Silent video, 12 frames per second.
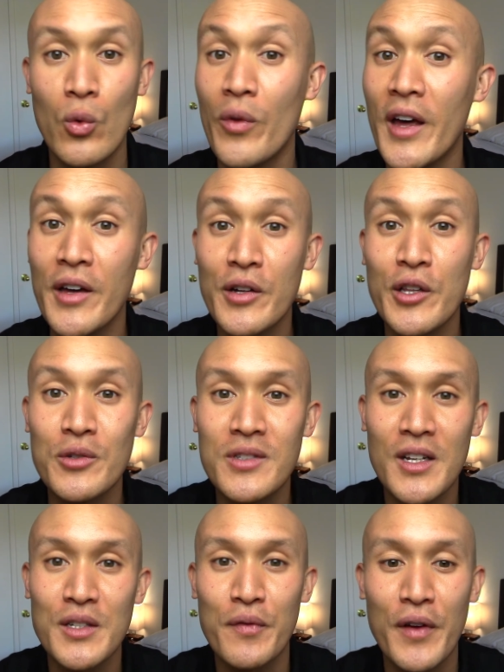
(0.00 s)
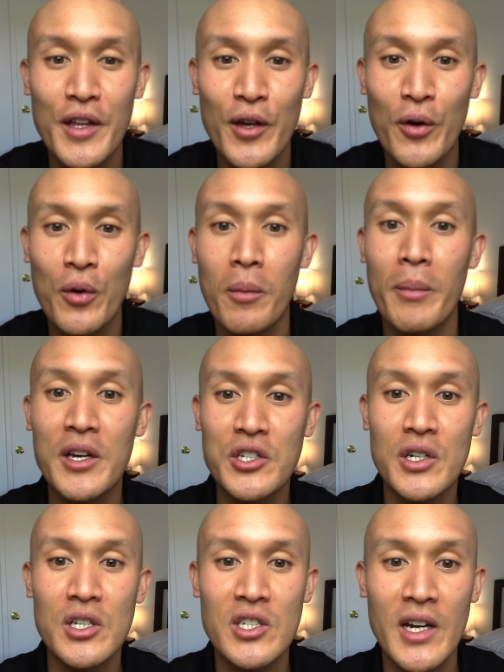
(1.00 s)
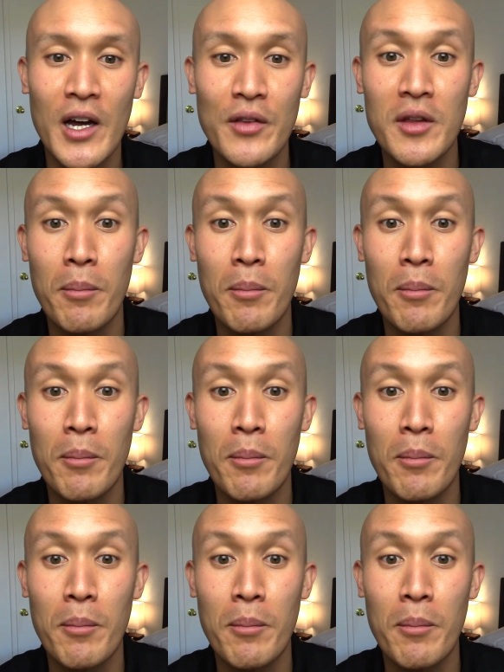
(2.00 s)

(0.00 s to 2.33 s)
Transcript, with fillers: Well, that concludes today's video. Make sure to check out the